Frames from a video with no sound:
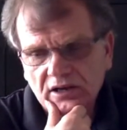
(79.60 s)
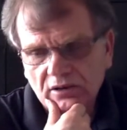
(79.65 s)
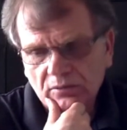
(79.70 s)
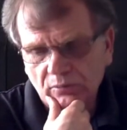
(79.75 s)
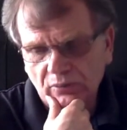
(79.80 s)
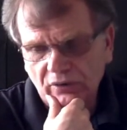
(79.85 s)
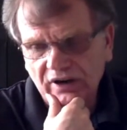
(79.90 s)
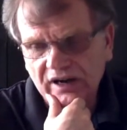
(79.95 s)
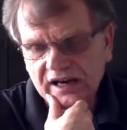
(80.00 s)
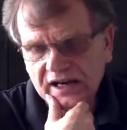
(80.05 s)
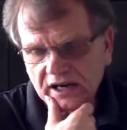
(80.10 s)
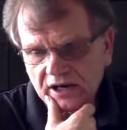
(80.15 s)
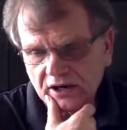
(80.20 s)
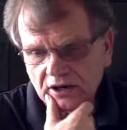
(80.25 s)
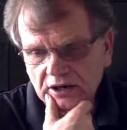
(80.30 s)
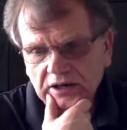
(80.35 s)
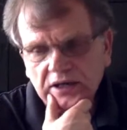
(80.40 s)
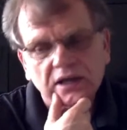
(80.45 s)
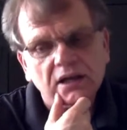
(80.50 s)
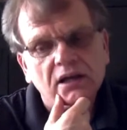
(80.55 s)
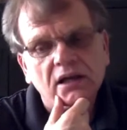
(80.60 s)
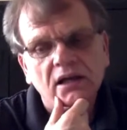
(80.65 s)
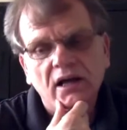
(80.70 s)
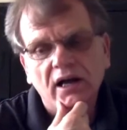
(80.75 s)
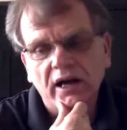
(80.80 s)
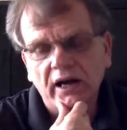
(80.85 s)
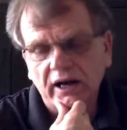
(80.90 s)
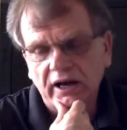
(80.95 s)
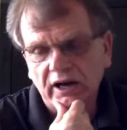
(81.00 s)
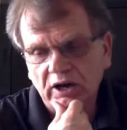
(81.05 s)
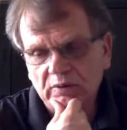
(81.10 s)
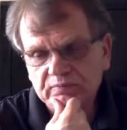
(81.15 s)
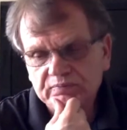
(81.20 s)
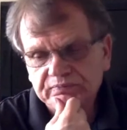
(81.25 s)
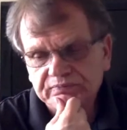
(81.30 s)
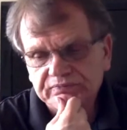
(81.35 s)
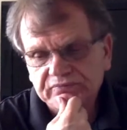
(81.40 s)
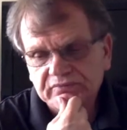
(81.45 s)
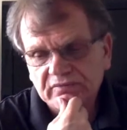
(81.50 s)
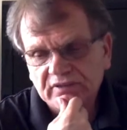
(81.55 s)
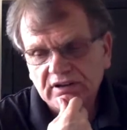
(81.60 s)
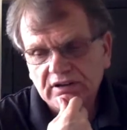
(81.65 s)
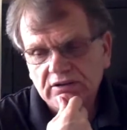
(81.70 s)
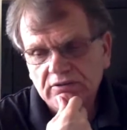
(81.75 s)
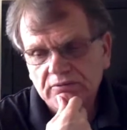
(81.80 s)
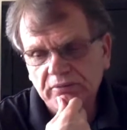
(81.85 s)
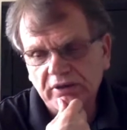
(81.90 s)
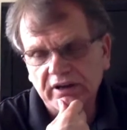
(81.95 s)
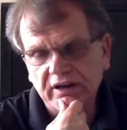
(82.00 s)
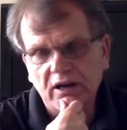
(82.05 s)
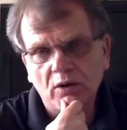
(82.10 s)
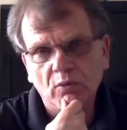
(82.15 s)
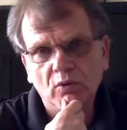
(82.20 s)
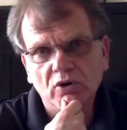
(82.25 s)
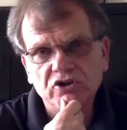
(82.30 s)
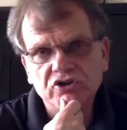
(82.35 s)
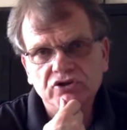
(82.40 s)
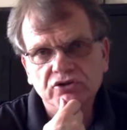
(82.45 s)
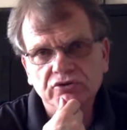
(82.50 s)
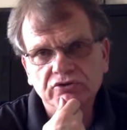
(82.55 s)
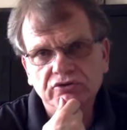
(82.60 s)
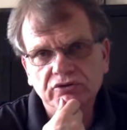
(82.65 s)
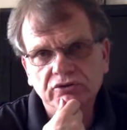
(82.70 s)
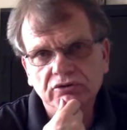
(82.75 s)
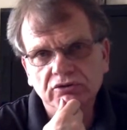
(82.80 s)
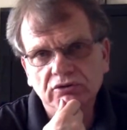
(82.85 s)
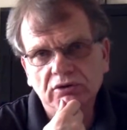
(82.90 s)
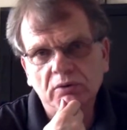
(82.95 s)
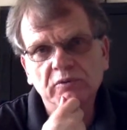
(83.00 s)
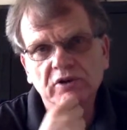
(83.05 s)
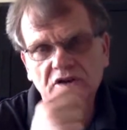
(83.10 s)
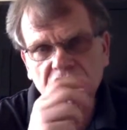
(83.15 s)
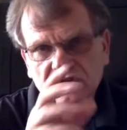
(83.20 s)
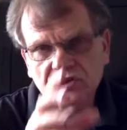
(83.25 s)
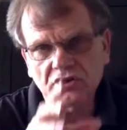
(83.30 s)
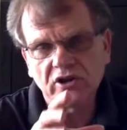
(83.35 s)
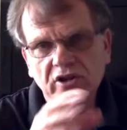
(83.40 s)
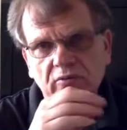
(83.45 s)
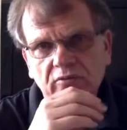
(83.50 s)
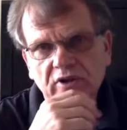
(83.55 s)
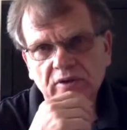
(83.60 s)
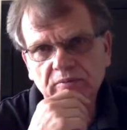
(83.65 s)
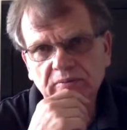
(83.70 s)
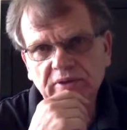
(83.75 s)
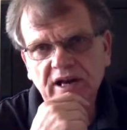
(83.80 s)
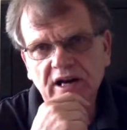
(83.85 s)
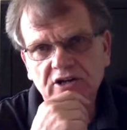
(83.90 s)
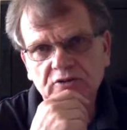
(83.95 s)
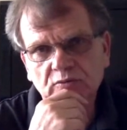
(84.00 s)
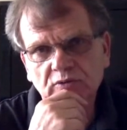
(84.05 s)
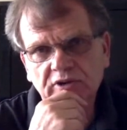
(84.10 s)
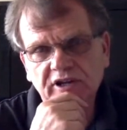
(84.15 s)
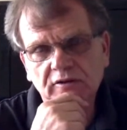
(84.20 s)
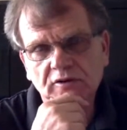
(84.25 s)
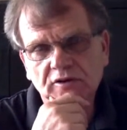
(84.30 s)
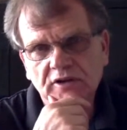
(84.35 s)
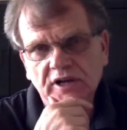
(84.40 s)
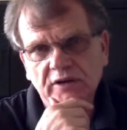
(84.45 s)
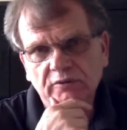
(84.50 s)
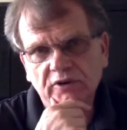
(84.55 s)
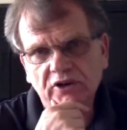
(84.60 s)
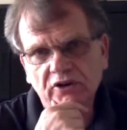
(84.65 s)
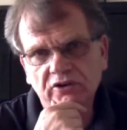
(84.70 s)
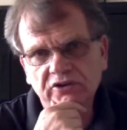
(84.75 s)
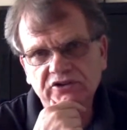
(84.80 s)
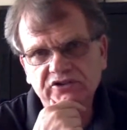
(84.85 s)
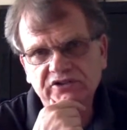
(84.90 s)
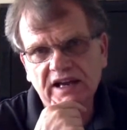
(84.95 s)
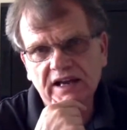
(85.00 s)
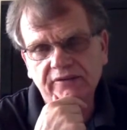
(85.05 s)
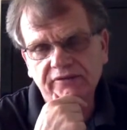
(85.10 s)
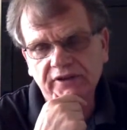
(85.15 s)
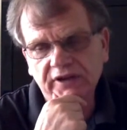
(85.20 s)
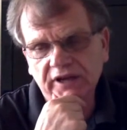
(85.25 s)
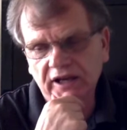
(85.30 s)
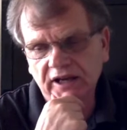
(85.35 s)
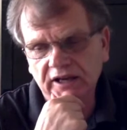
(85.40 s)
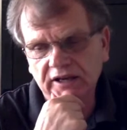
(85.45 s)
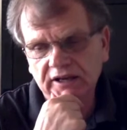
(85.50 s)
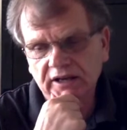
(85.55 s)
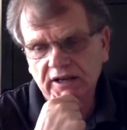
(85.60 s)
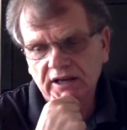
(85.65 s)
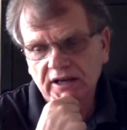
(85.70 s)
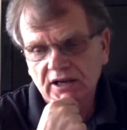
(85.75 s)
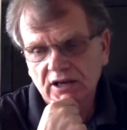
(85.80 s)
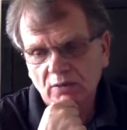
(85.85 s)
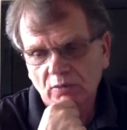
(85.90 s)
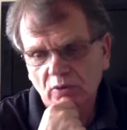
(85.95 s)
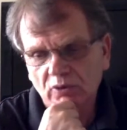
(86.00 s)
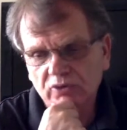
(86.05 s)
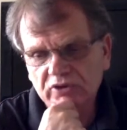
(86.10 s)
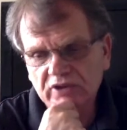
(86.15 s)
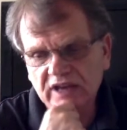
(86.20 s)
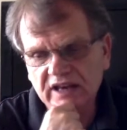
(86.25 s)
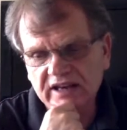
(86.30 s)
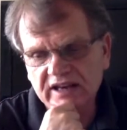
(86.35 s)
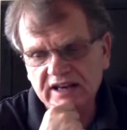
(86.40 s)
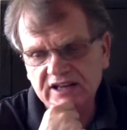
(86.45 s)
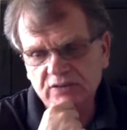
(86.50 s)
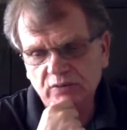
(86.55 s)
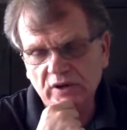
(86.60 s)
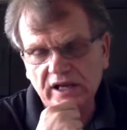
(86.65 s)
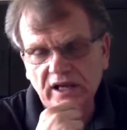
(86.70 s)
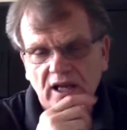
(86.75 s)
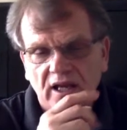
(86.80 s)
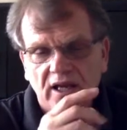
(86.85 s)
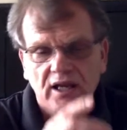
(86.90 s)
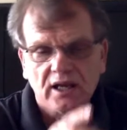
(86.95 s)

break here. But I'm going to show you the rhythm patterns, what they look like written on the staff again. We'll do that next week.